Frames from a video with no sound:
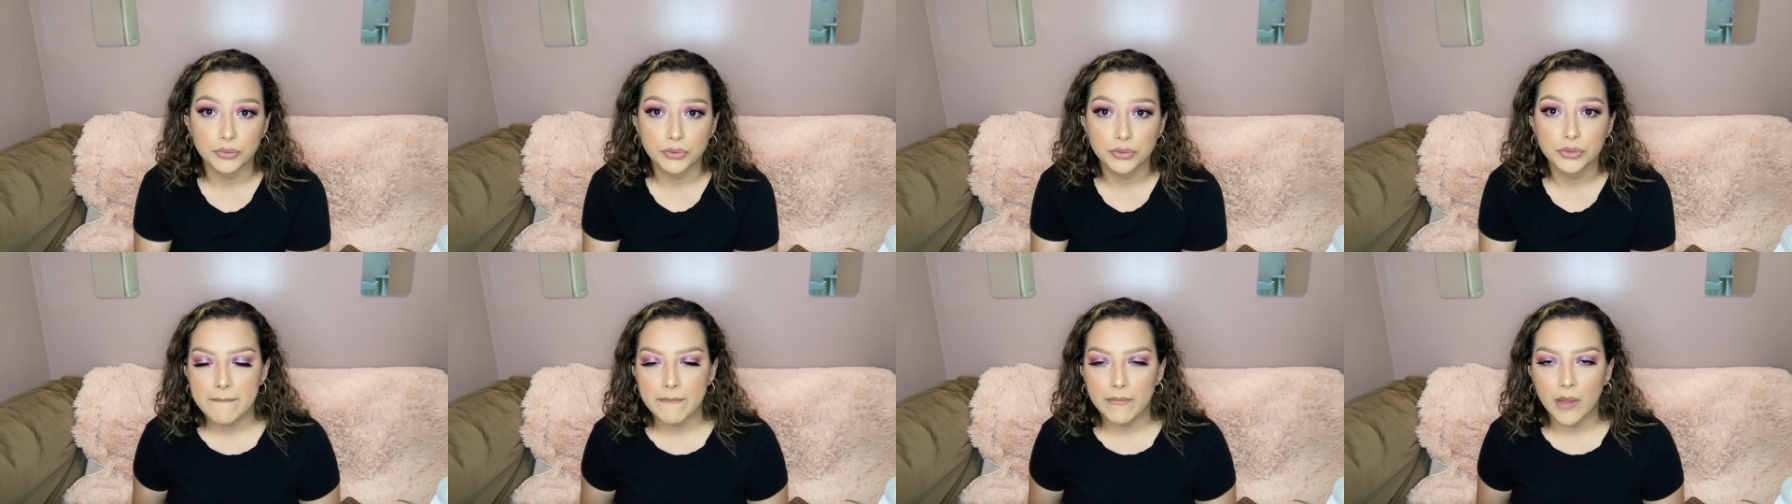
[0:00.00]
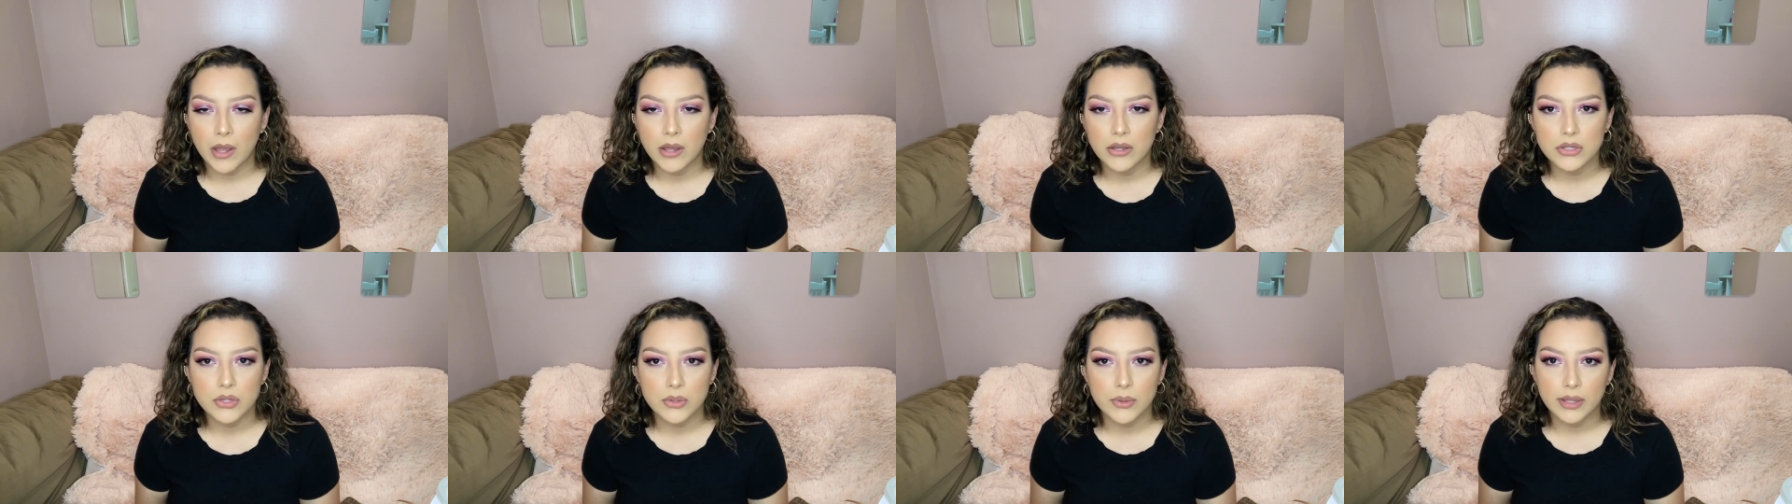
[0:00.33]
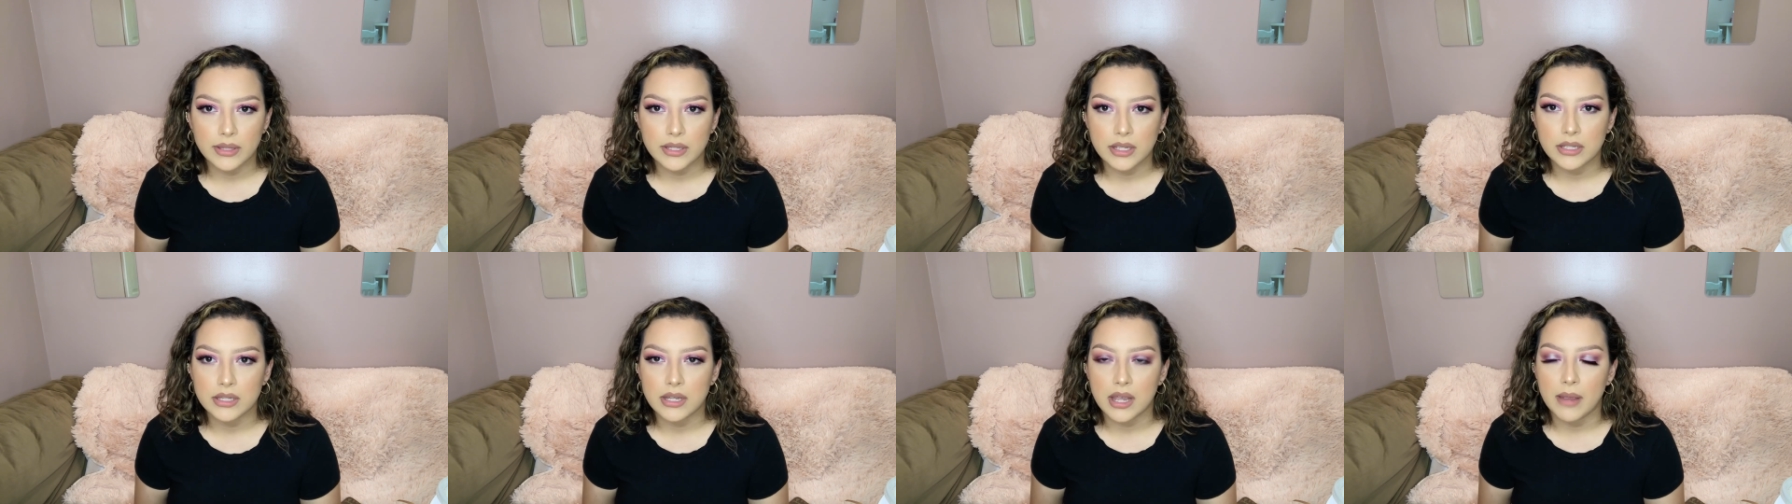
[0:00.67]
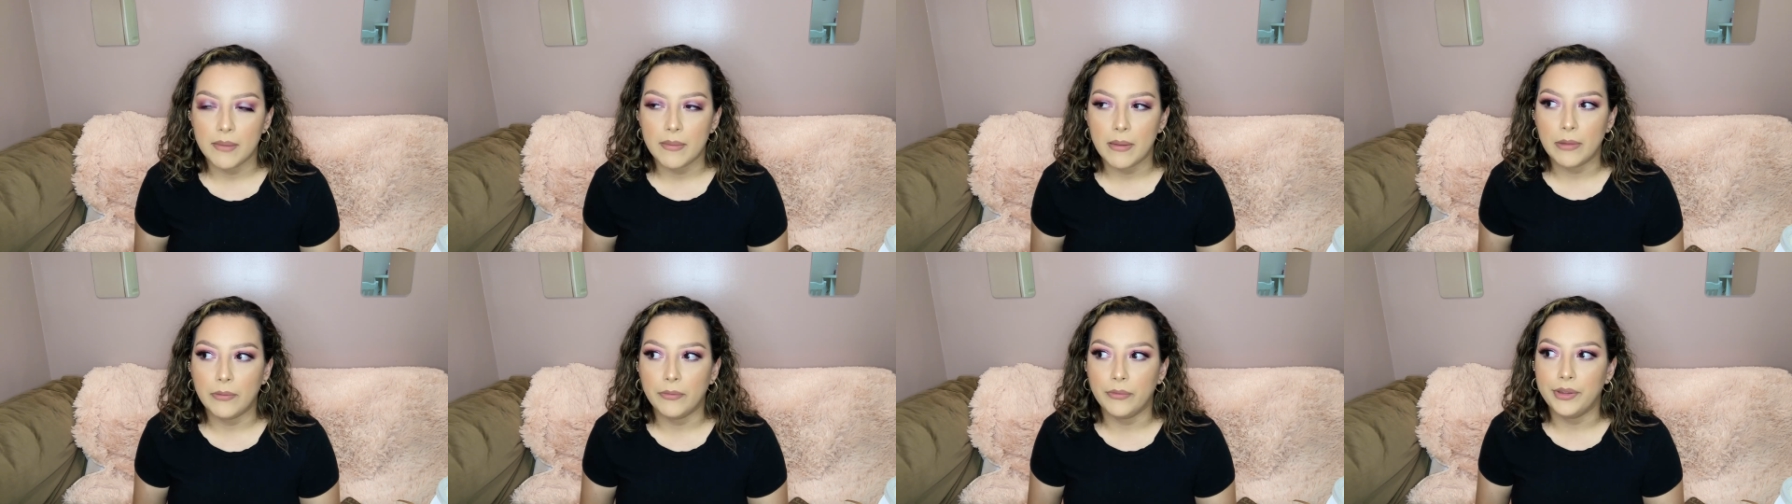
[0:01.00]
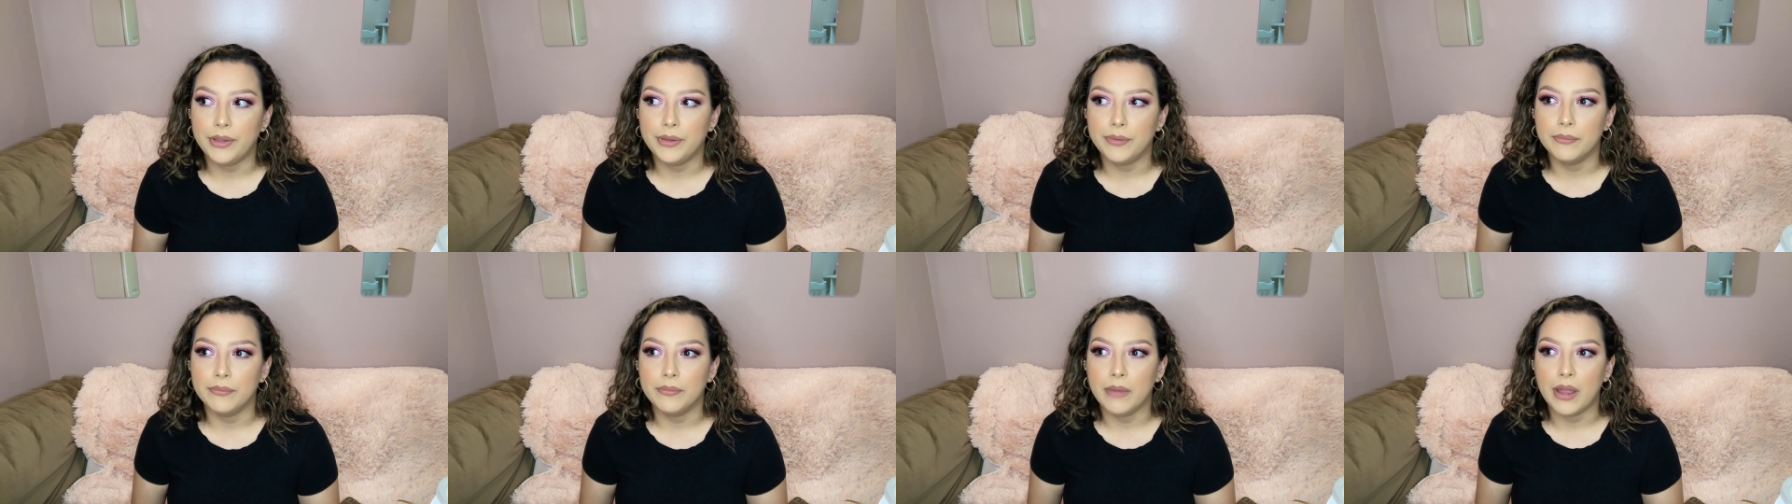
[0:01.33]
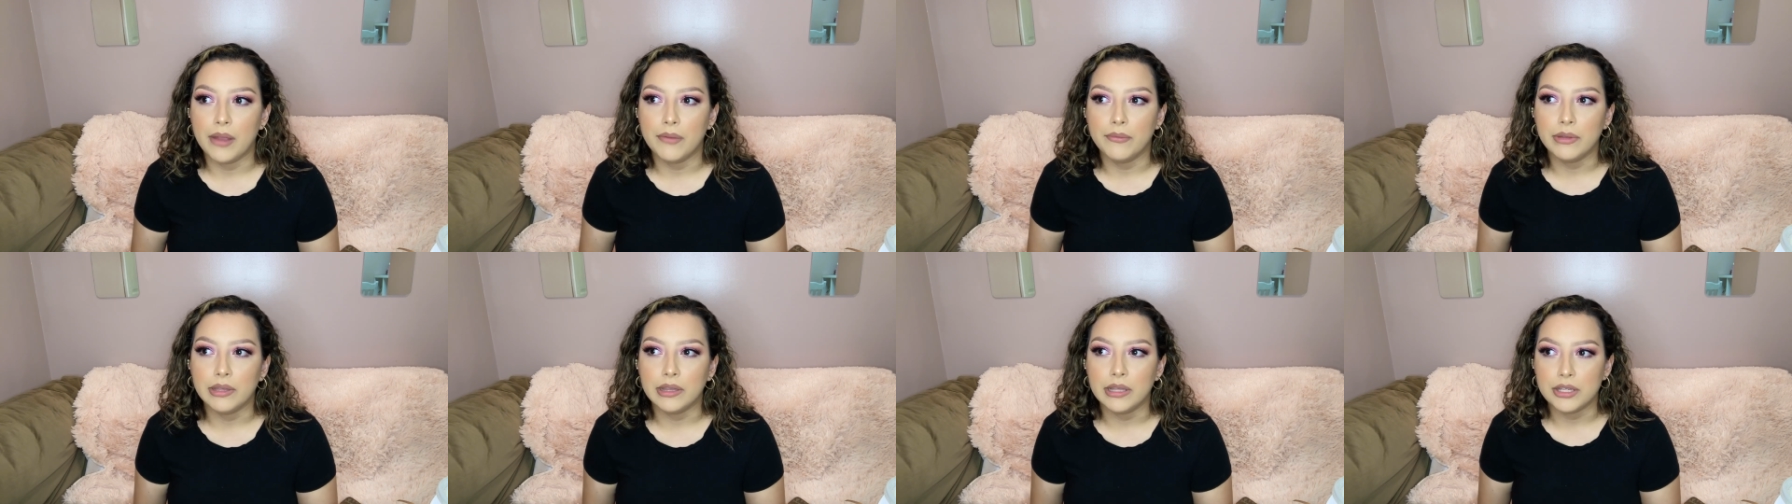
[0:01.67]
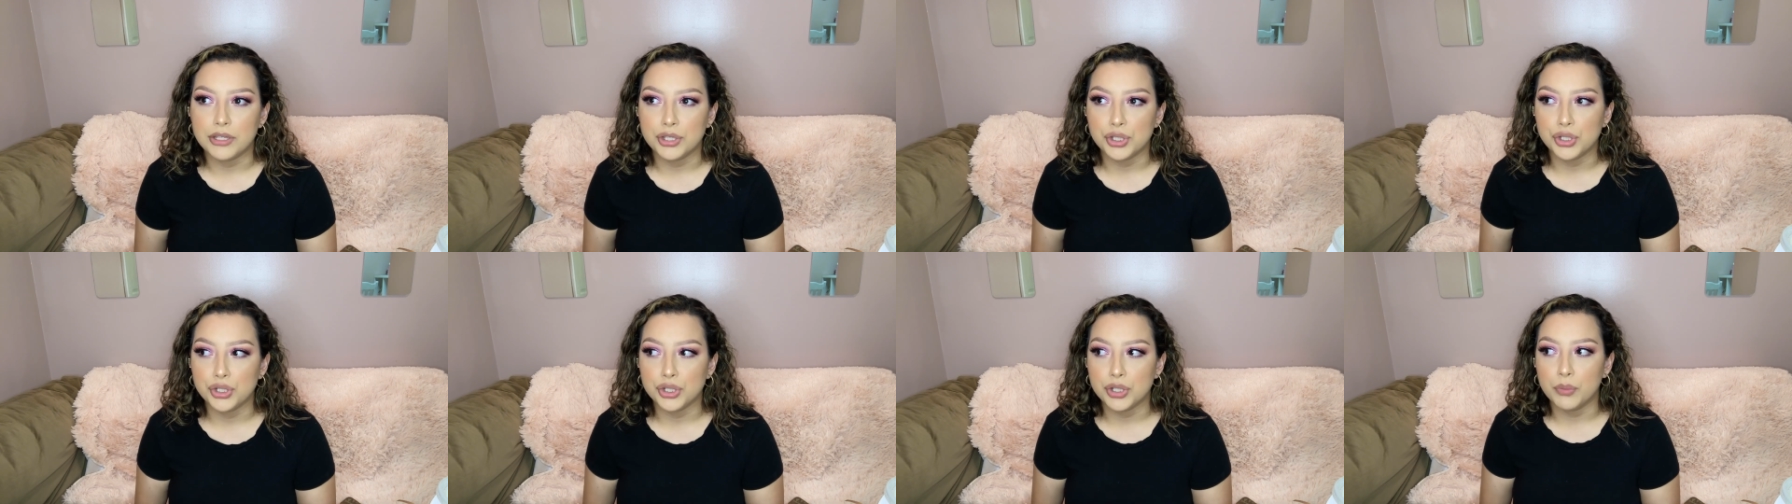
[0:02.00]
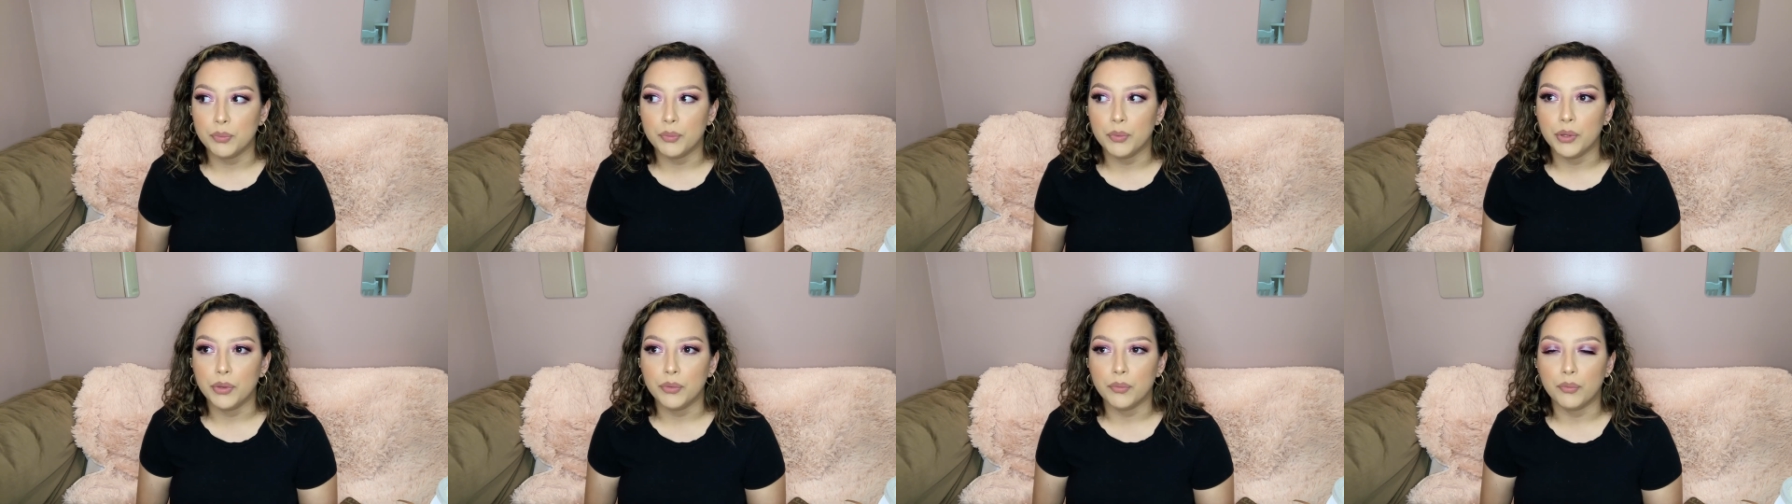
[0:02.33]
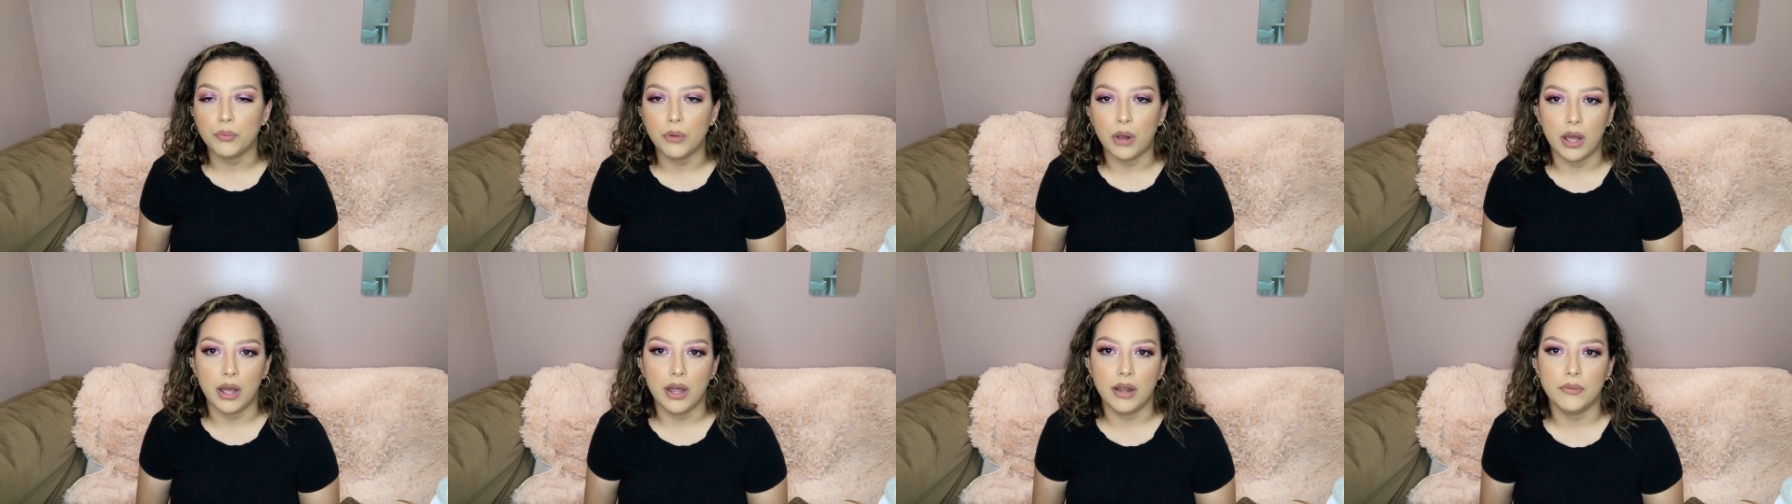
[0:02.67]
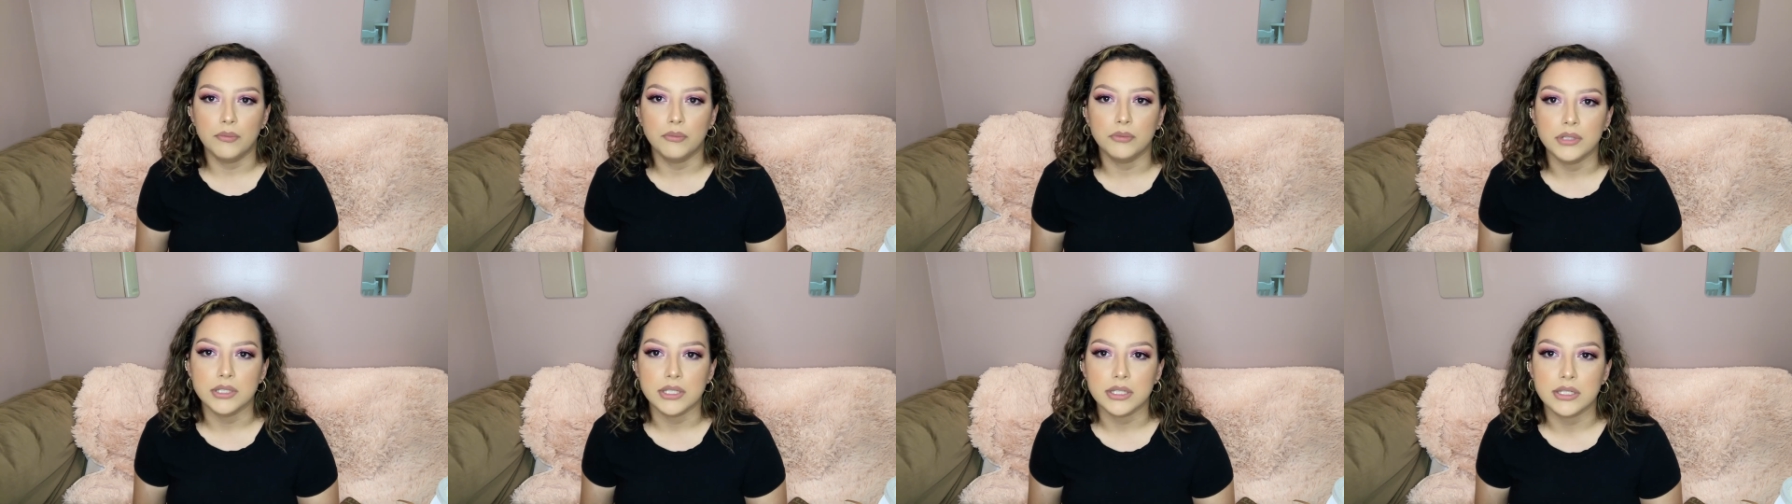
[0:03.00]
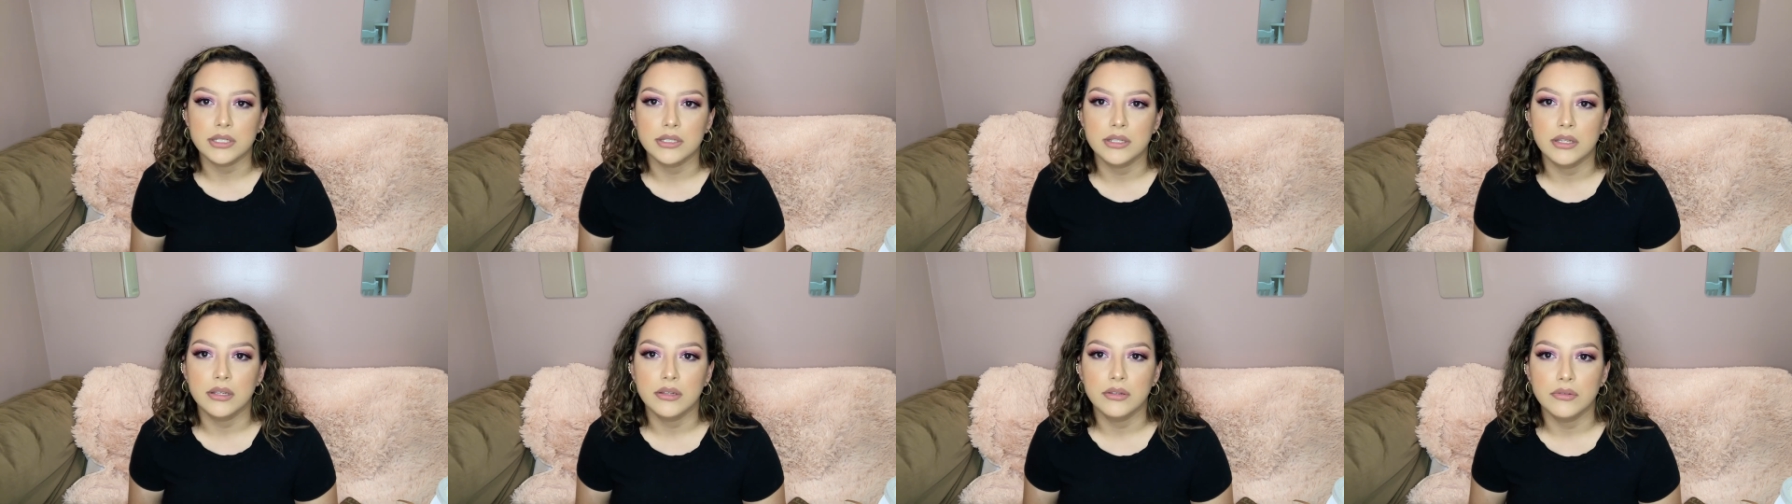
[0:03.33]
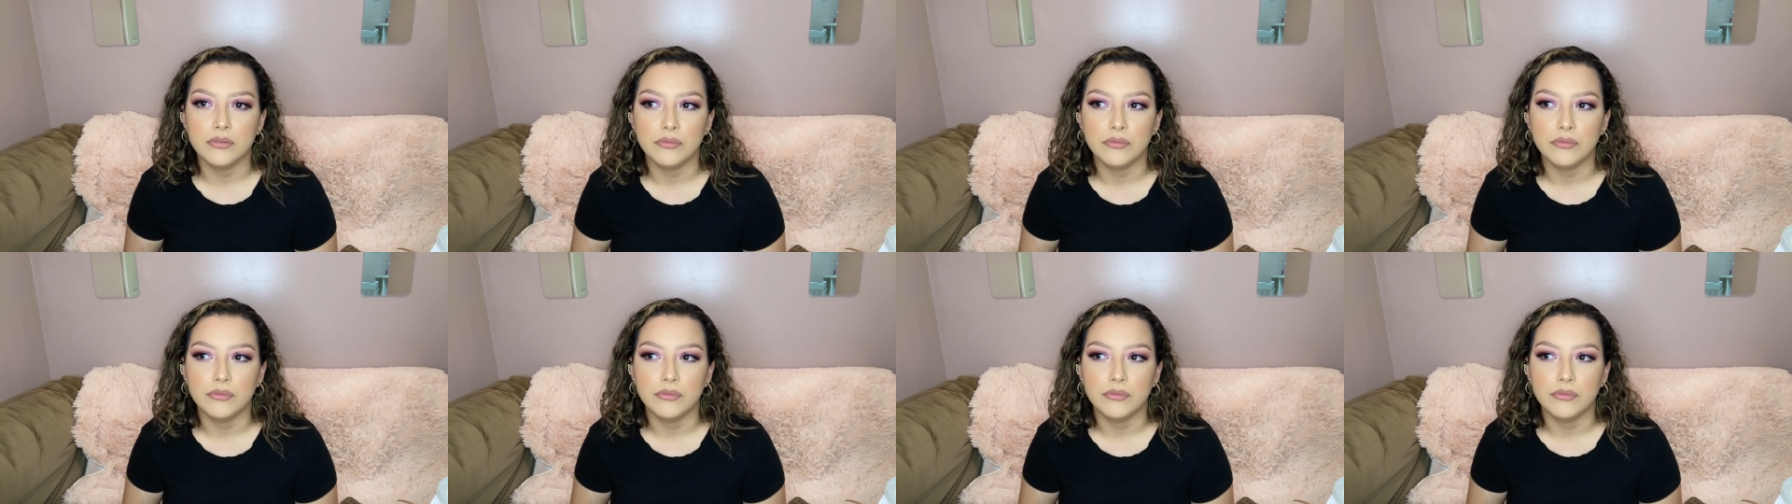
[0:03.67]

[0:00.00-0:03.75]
do also at the time I re my relationship with Rod was